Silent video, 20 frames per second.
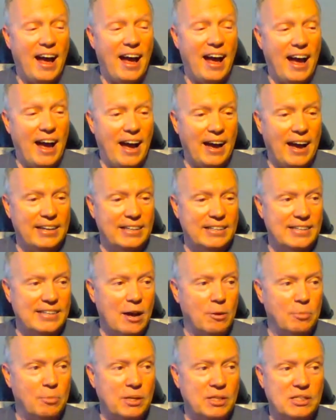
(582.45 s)

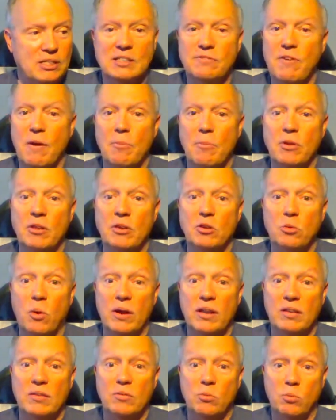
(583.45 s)
It's now been since February the
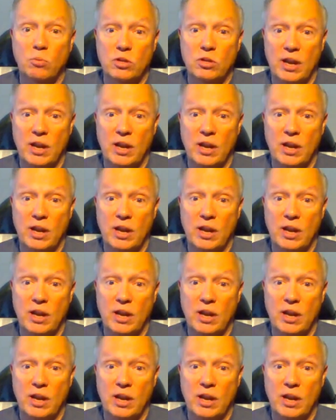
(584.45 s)
20th.